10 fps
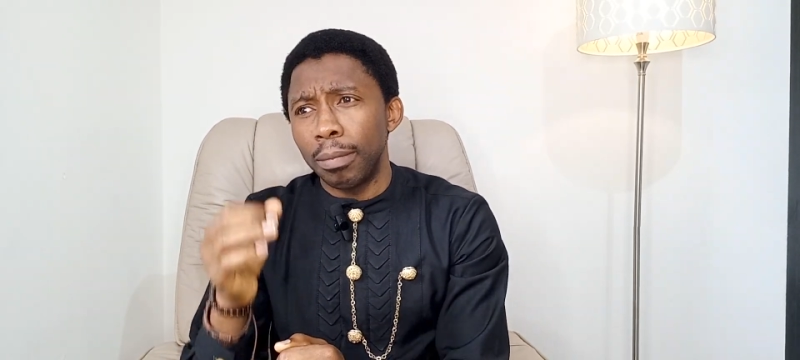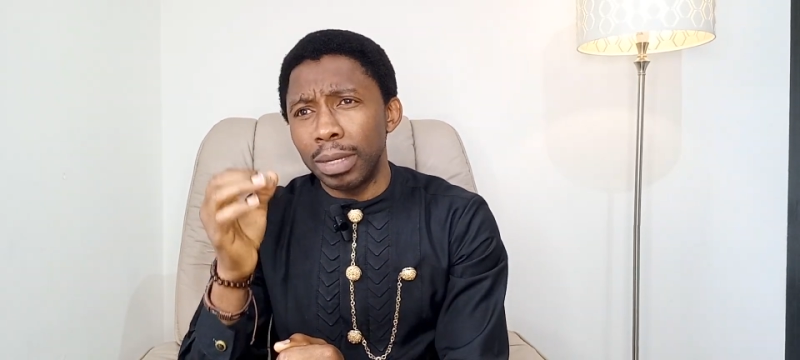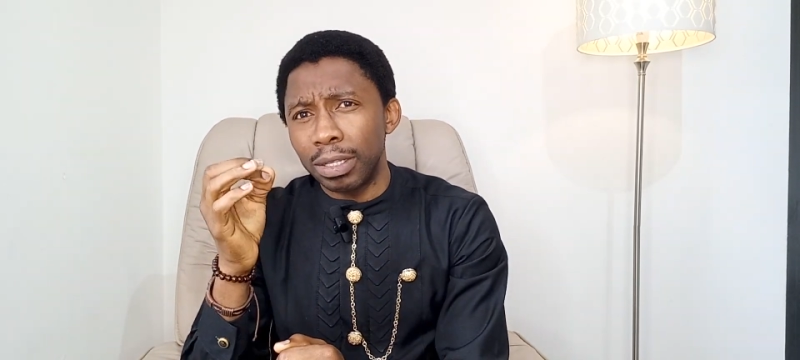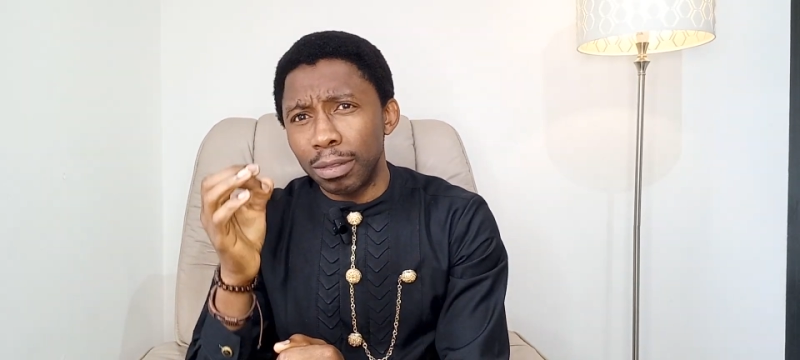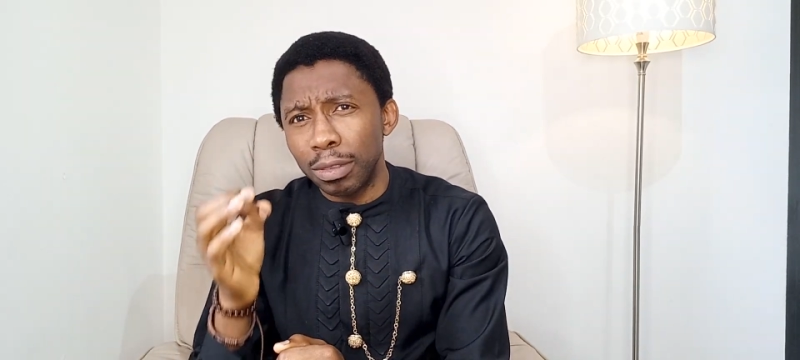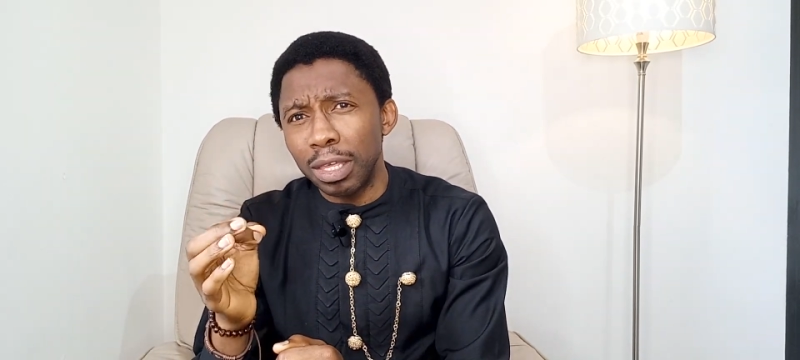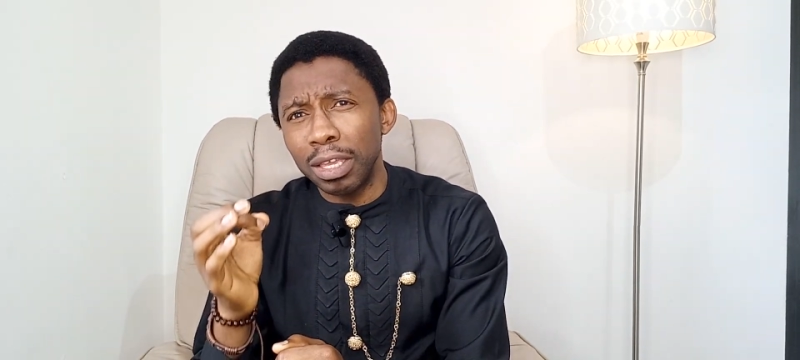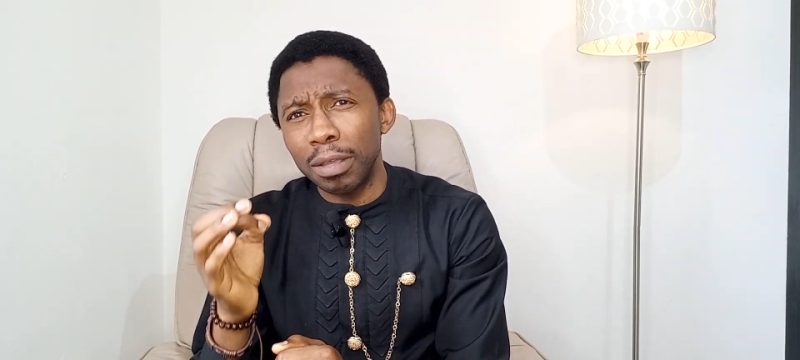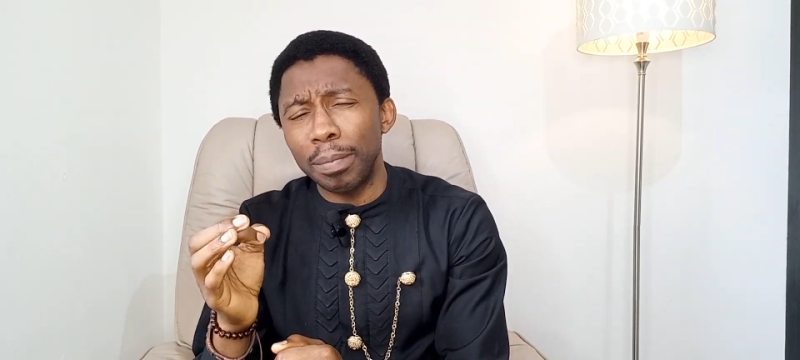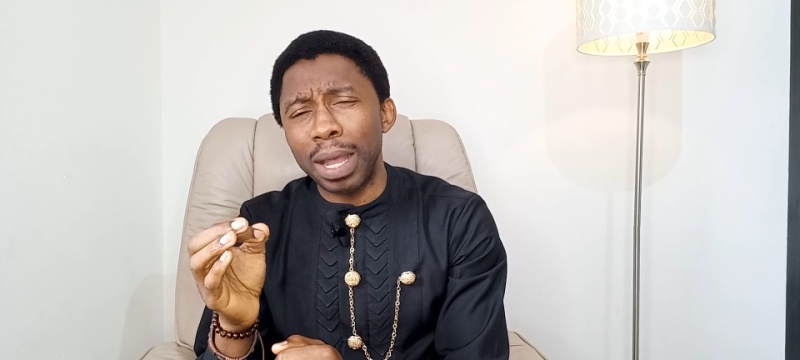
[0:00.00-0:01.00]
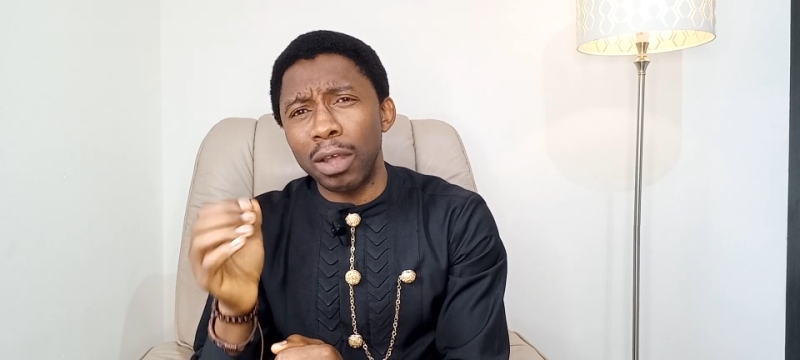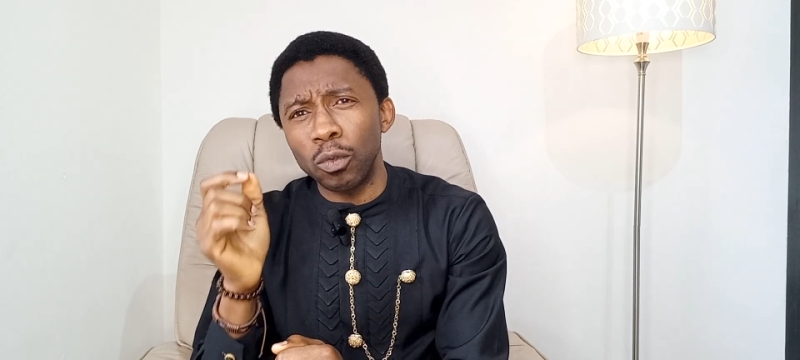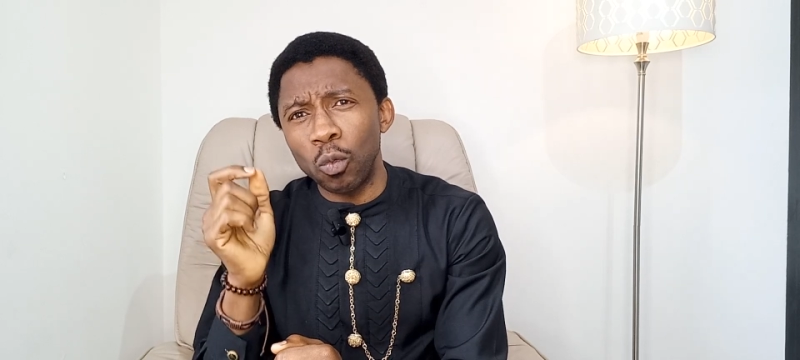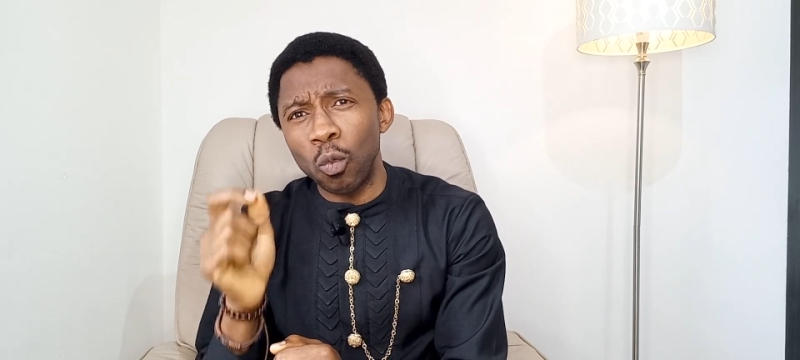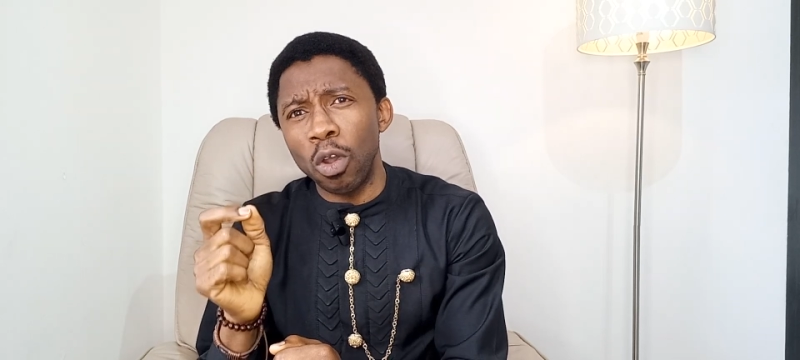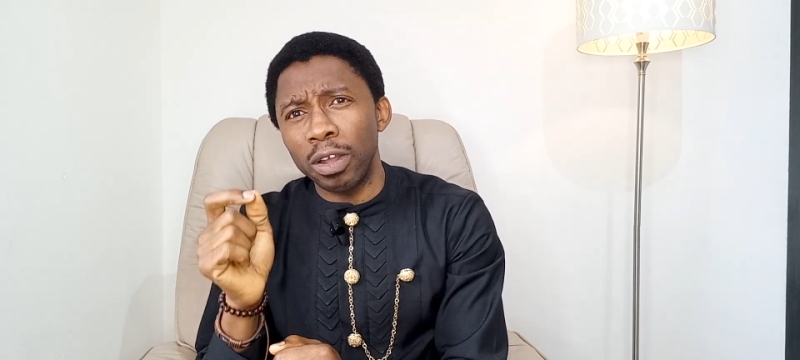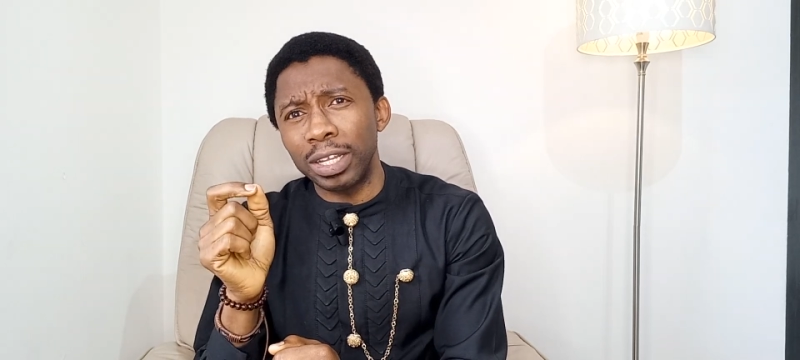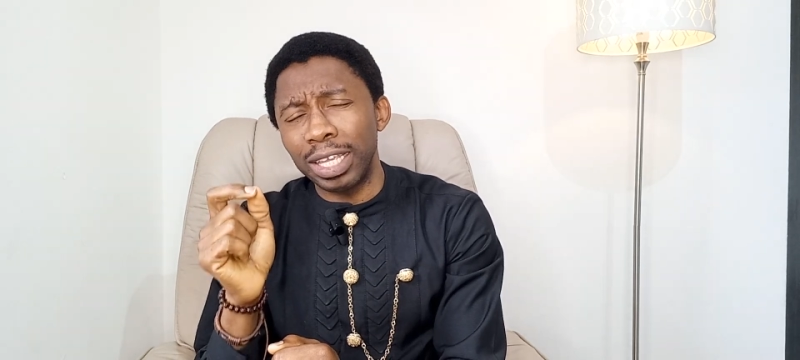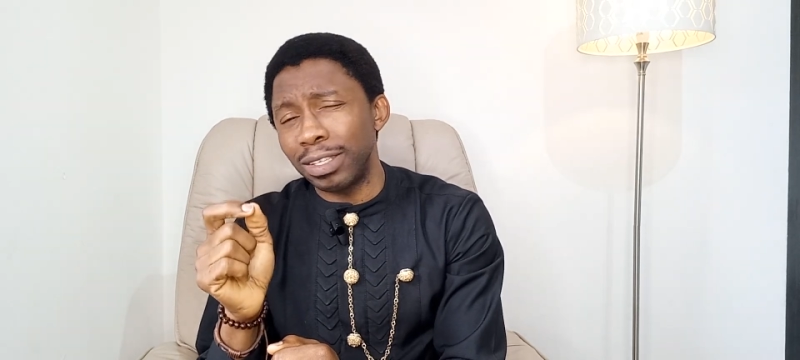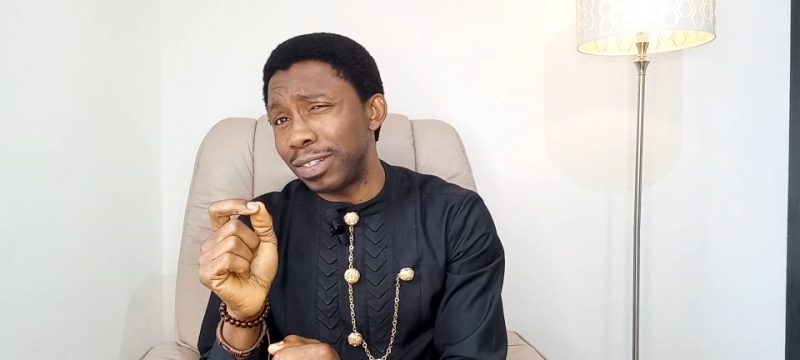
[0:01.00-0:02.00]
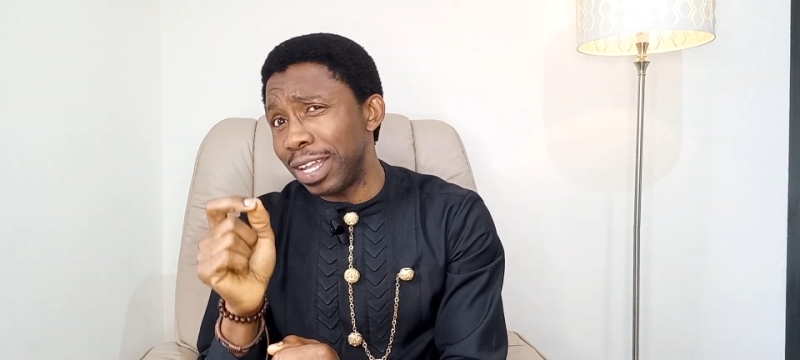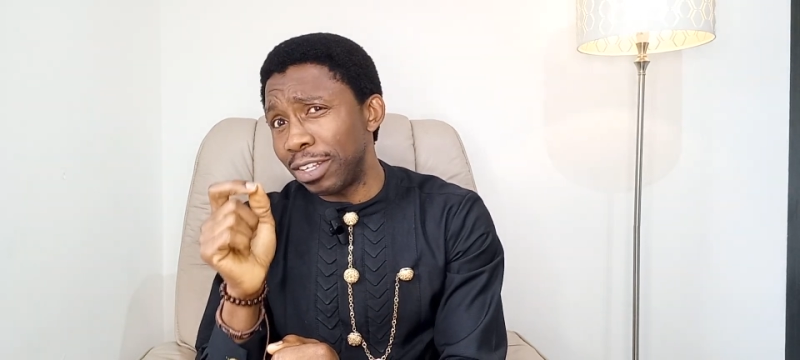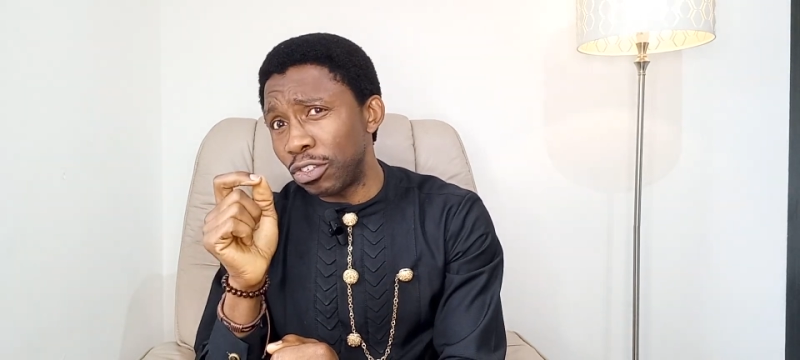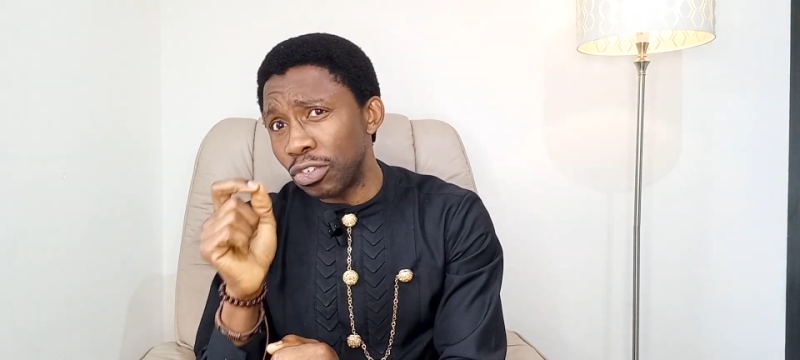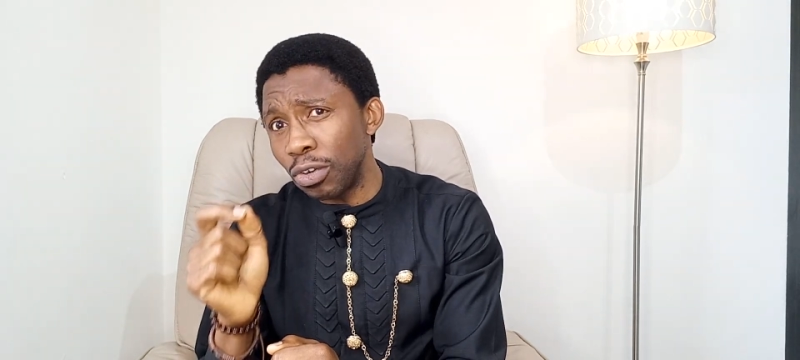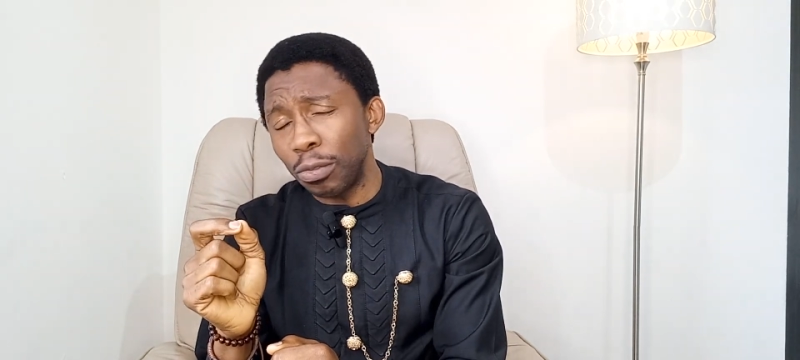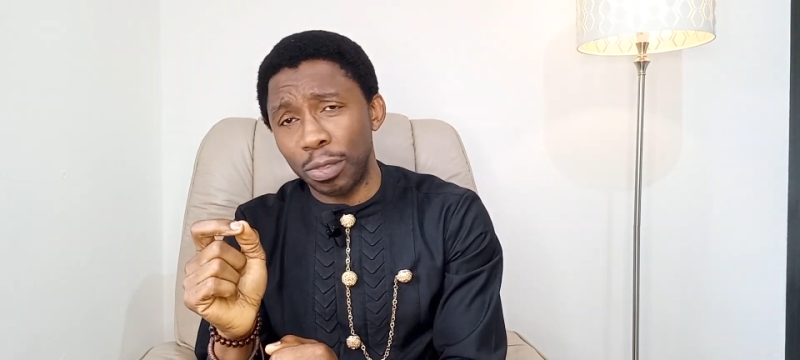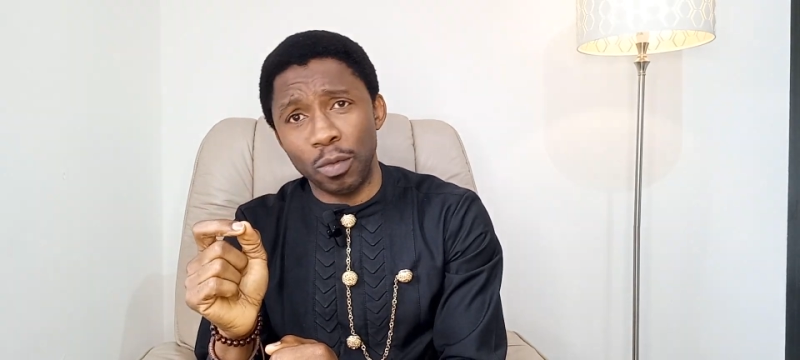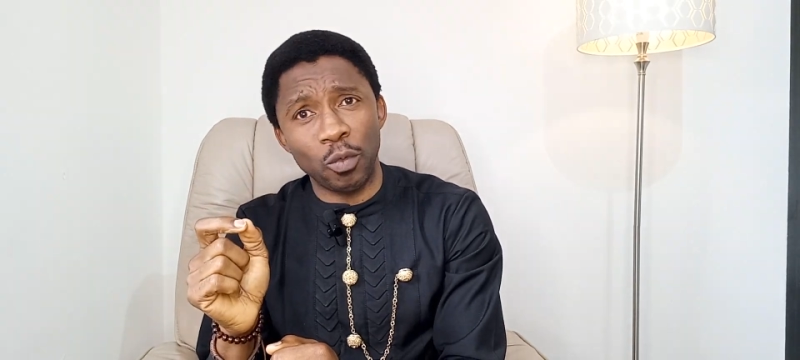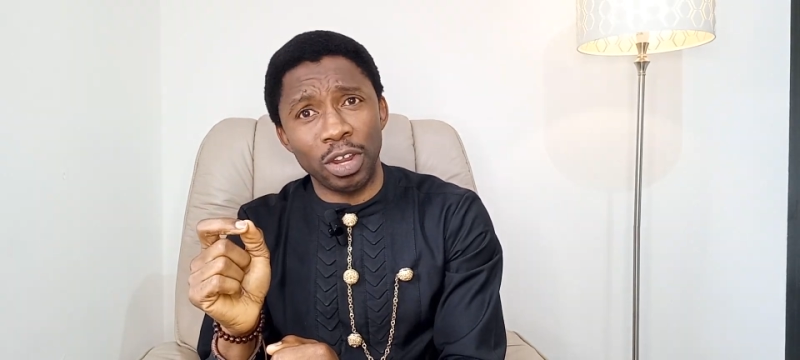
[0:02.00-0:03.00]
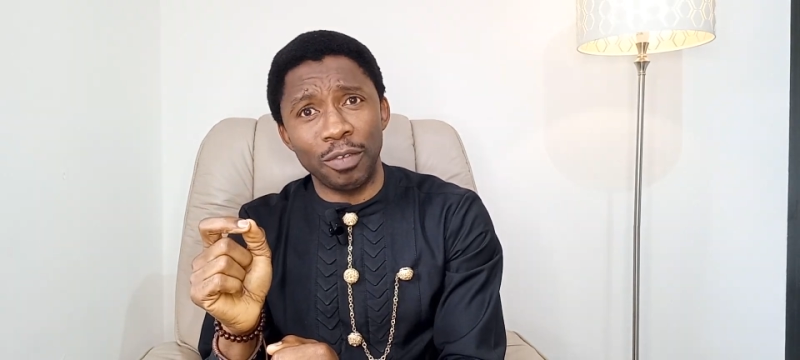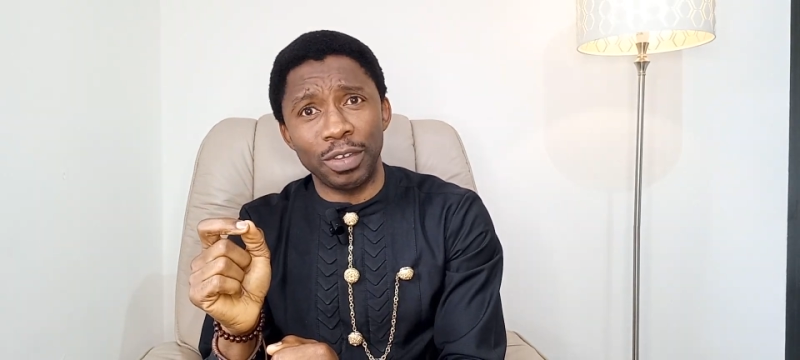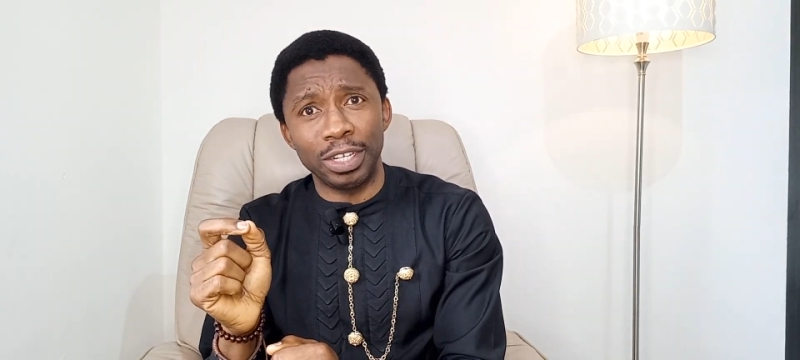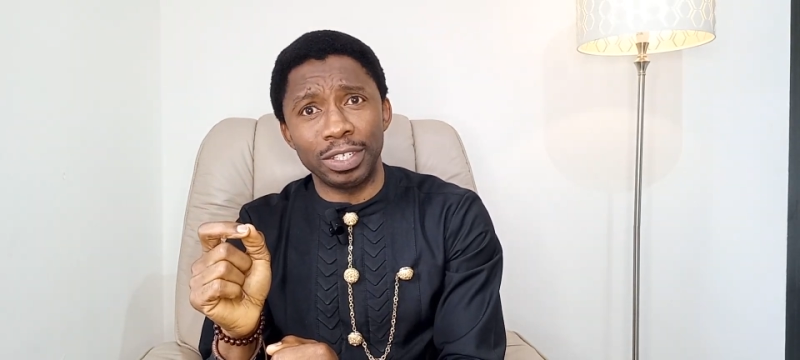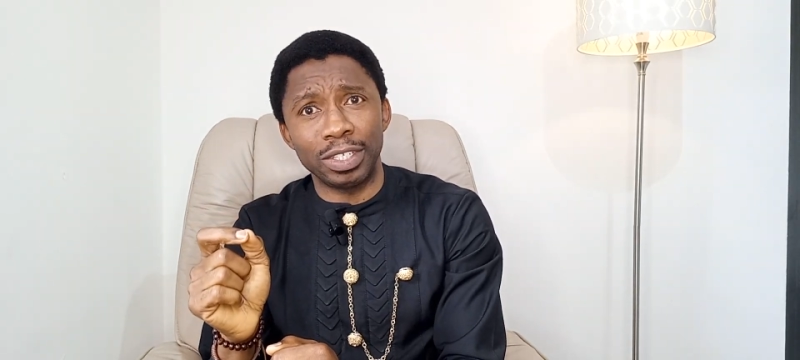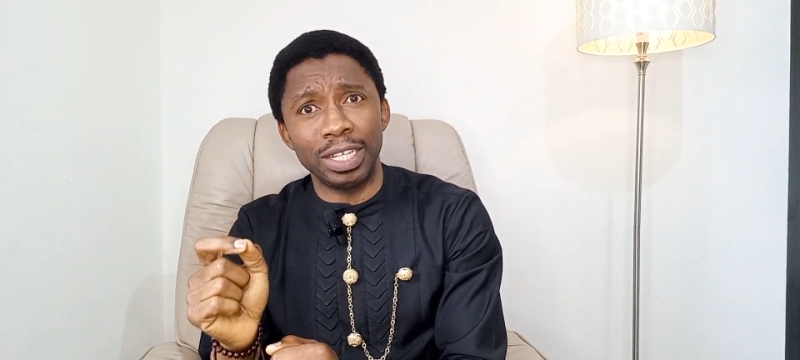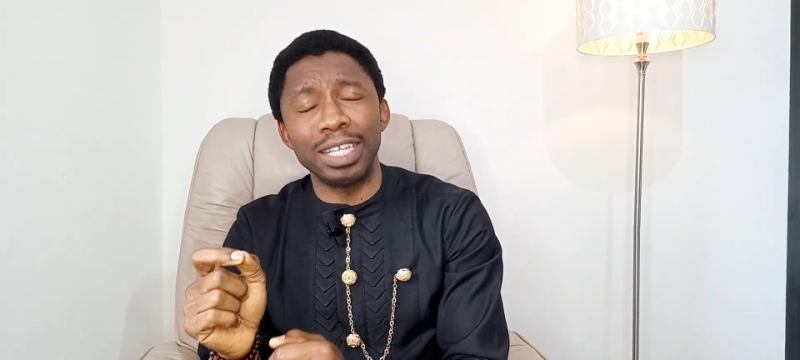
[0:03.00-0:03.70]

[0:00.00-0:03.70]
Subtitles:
but think about, what is there truth in whatever they're saying?